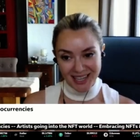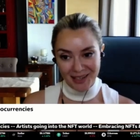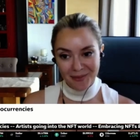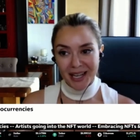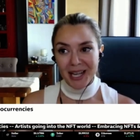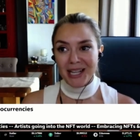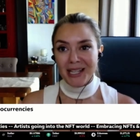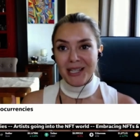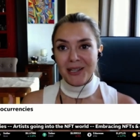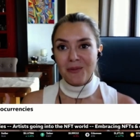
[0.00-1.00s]
the time.
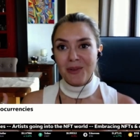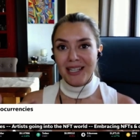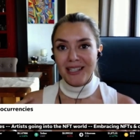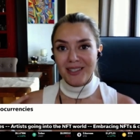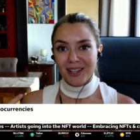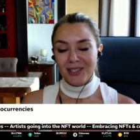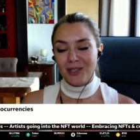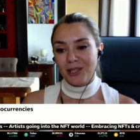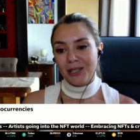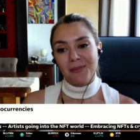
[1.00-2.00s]
We
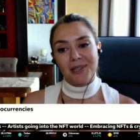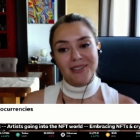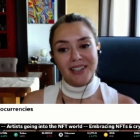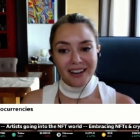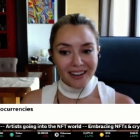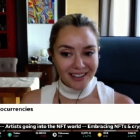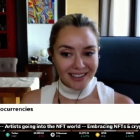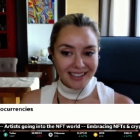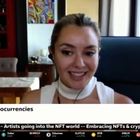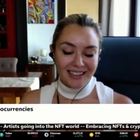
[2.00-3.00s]
started talking about
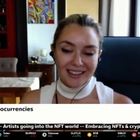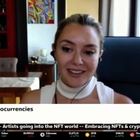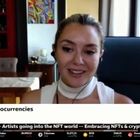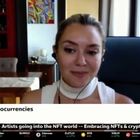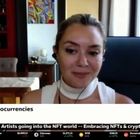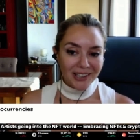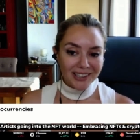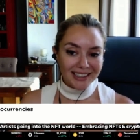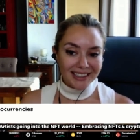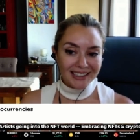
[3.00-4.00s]
art and the art
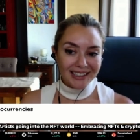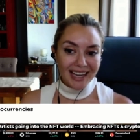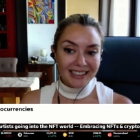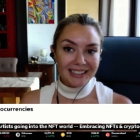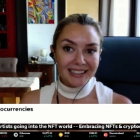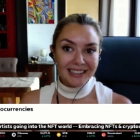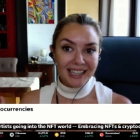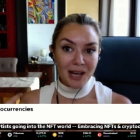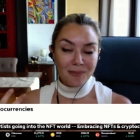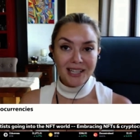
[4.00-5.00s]
market, and
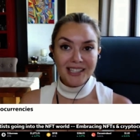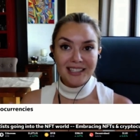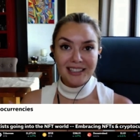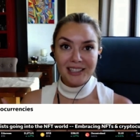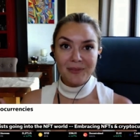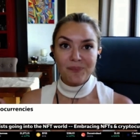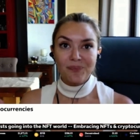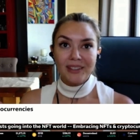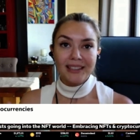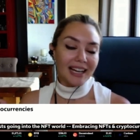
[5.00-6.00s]
he, Abbas, he
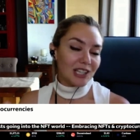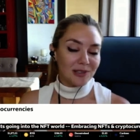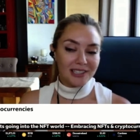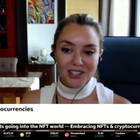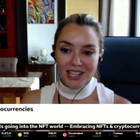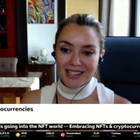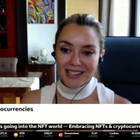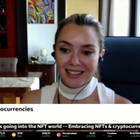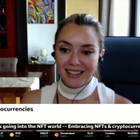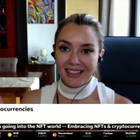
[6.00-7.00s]
casually
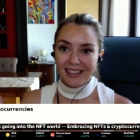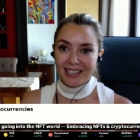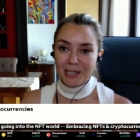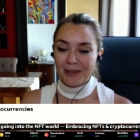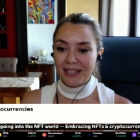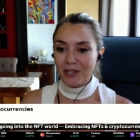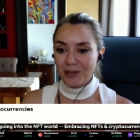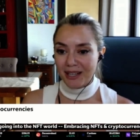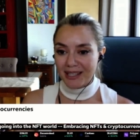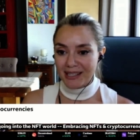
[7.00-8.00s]
just
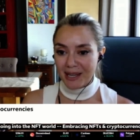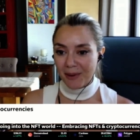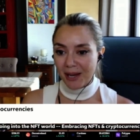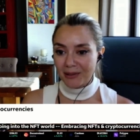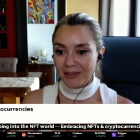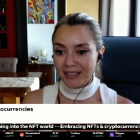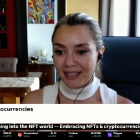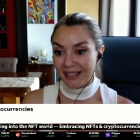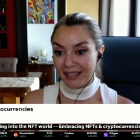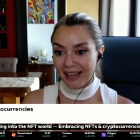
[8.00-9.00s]
explained to us about
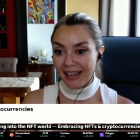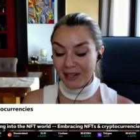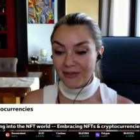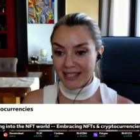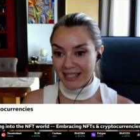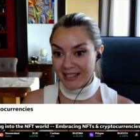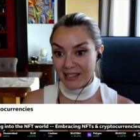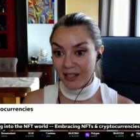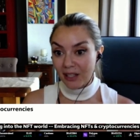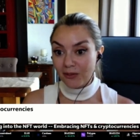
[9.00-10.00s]
uh, N F
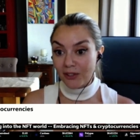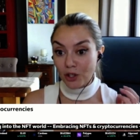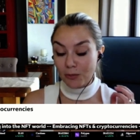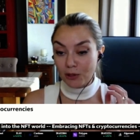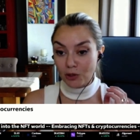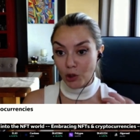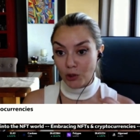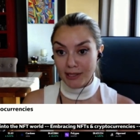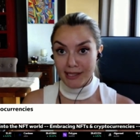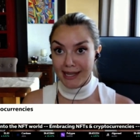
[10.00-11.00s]
Ts, the non-fungible
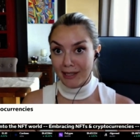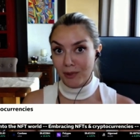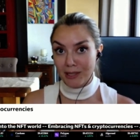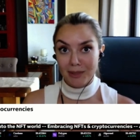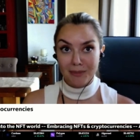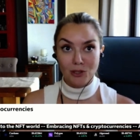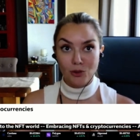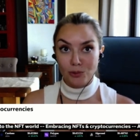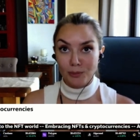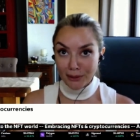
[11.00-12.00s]
tokens. That was maybe
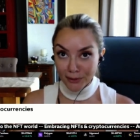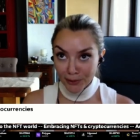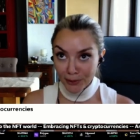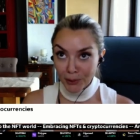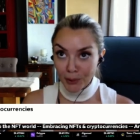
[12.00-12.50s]
two months